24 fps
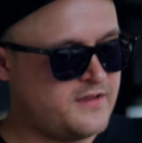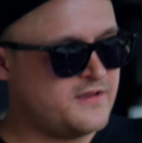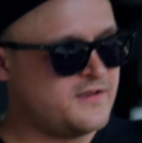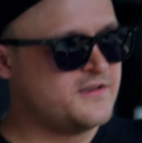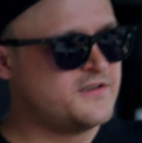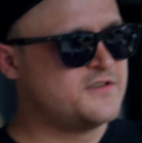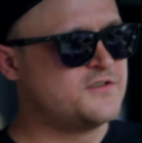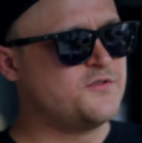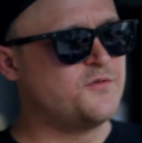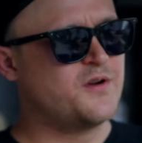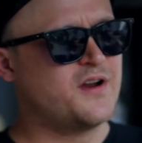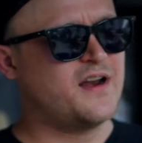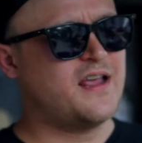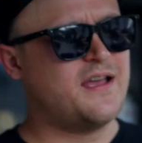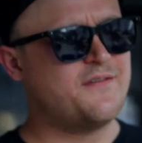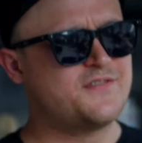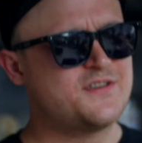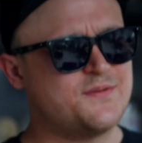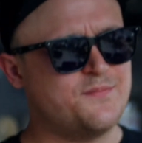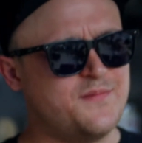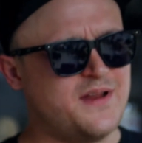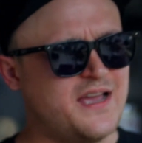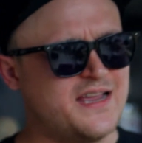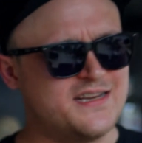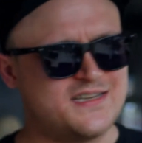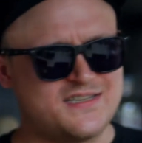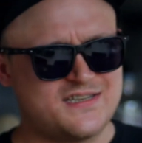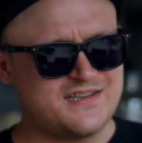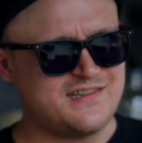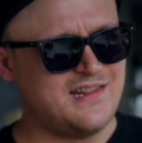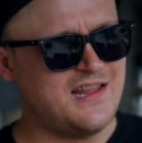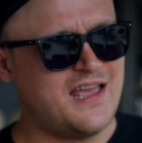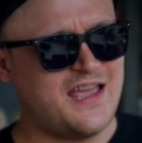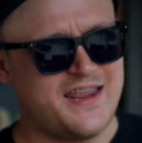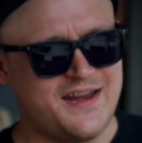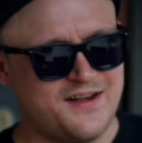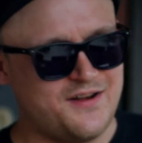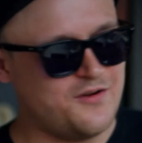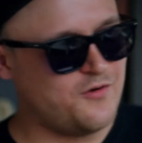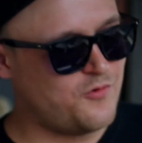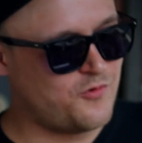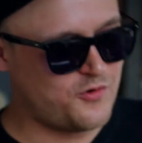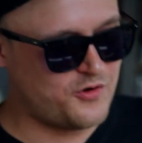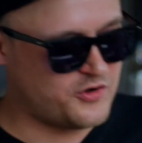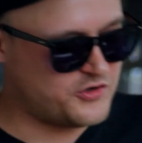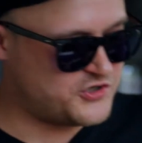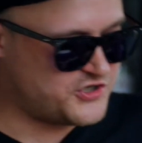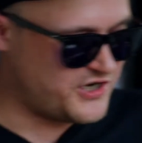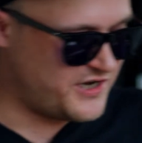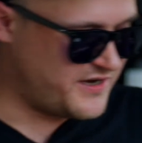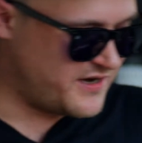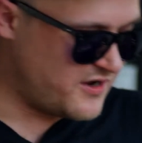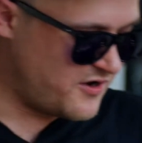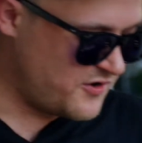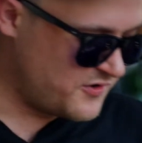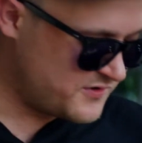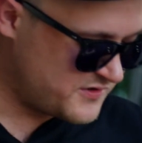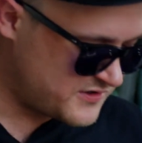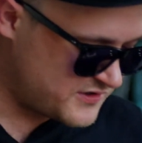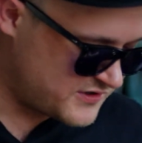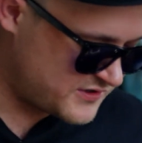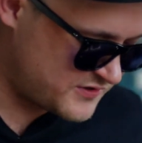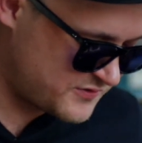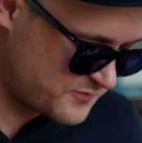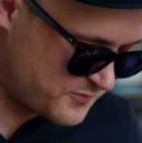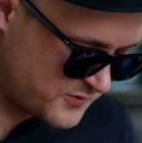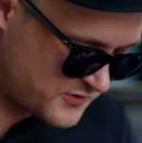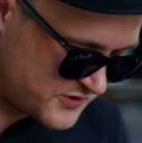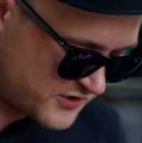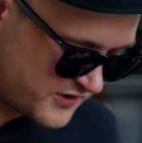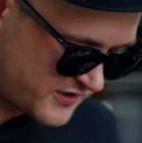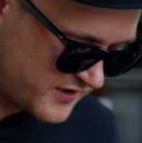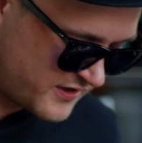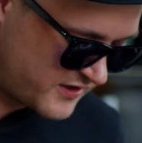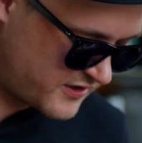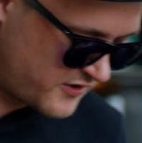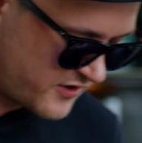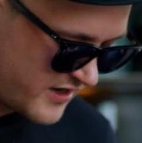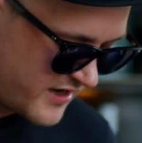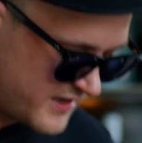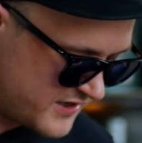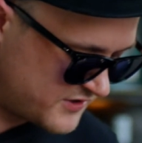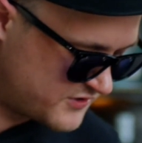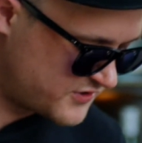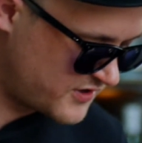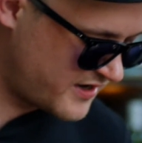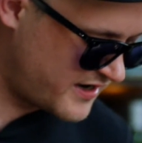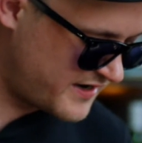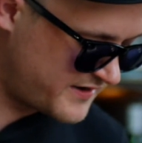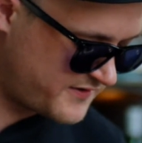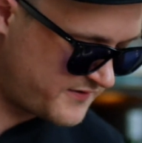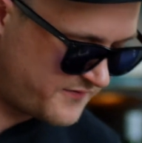So we're gonna have some nice light orangey notes, which are gonna contrast